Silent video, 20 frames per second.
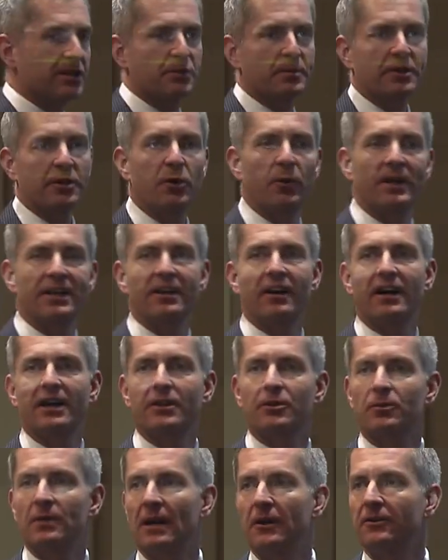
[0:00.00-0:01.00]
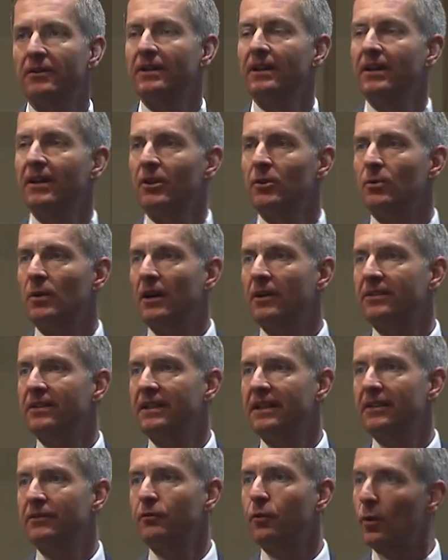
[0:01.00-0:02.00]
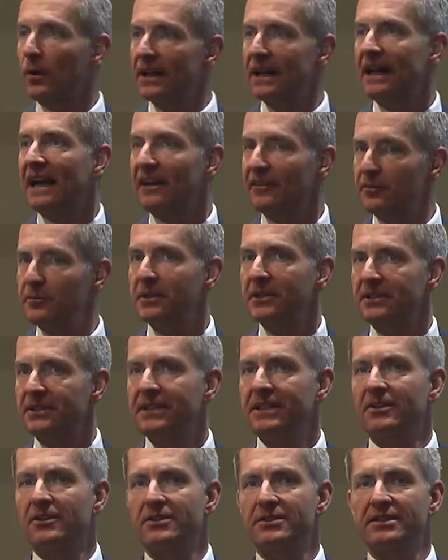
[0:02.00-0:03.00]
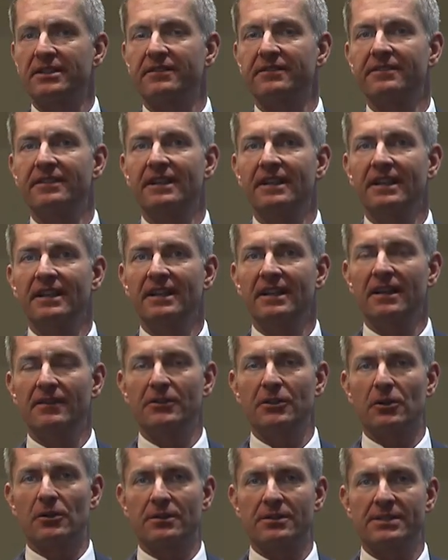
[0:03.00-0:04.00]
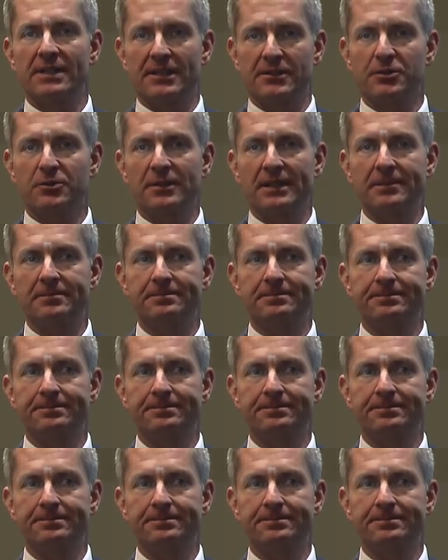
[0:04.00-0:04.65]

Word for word: has been going on throughout, throughout the four and a half billion years of, of the Earth's history.